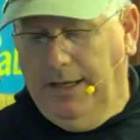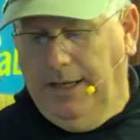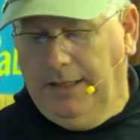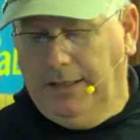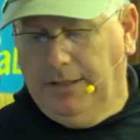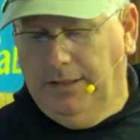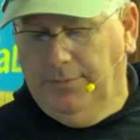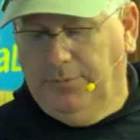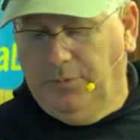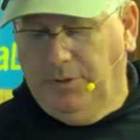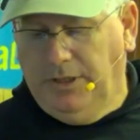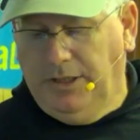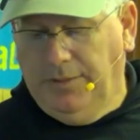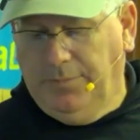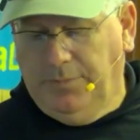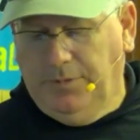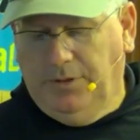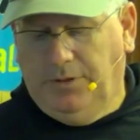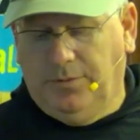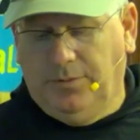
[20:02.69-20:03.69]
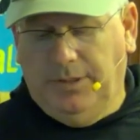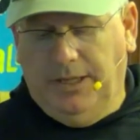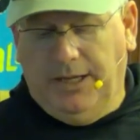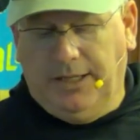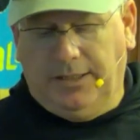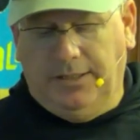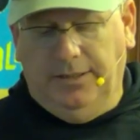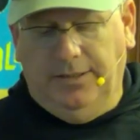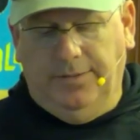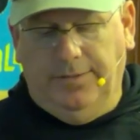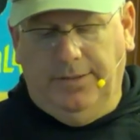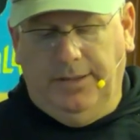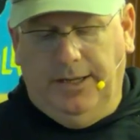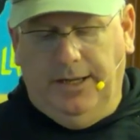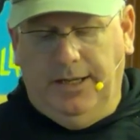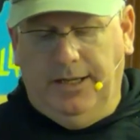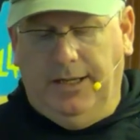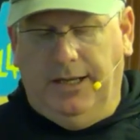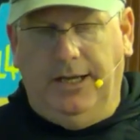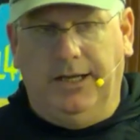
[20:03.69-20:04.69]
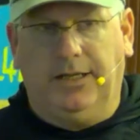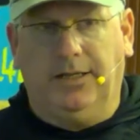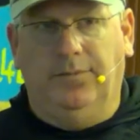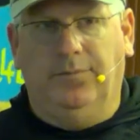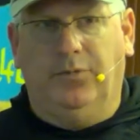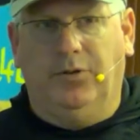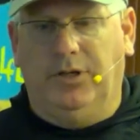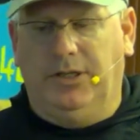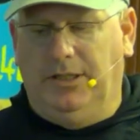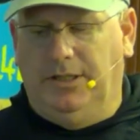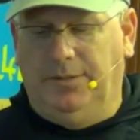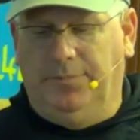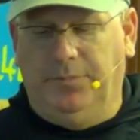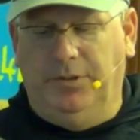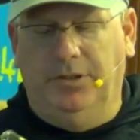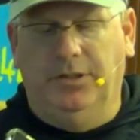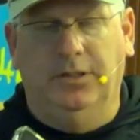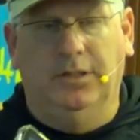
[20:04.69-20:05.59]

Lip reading: I can bring up the track, and I can bring up